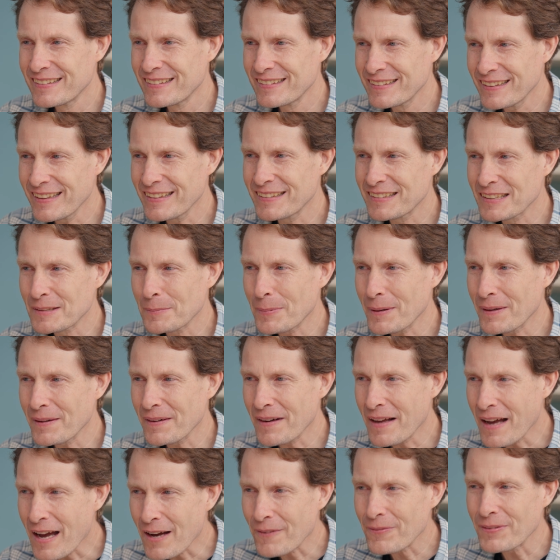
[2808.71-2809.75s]
it took about
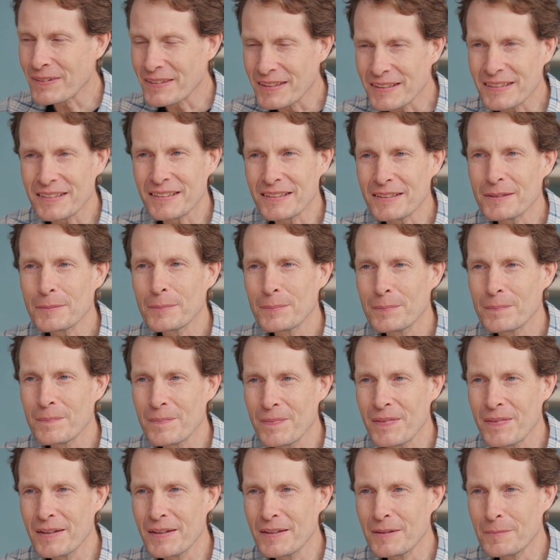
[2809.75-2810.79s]
half a year
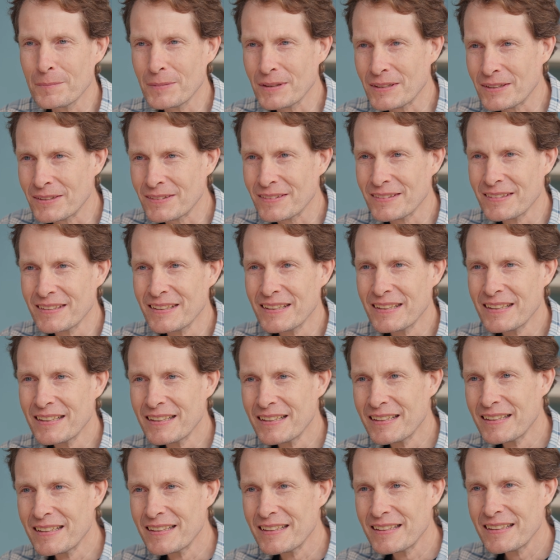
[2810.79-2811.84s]
To make the
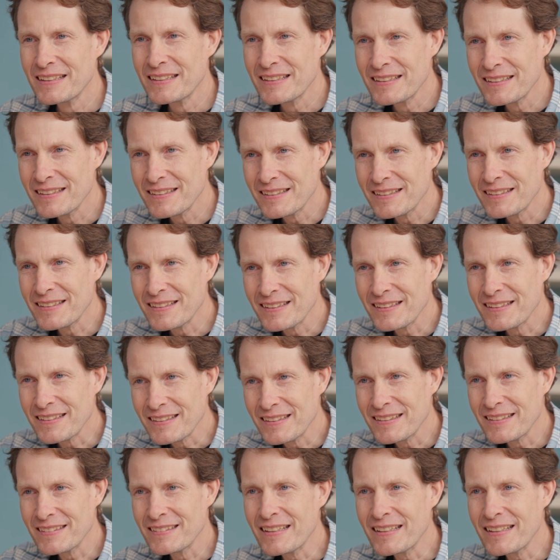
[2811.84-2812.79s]
whole outdoor bath.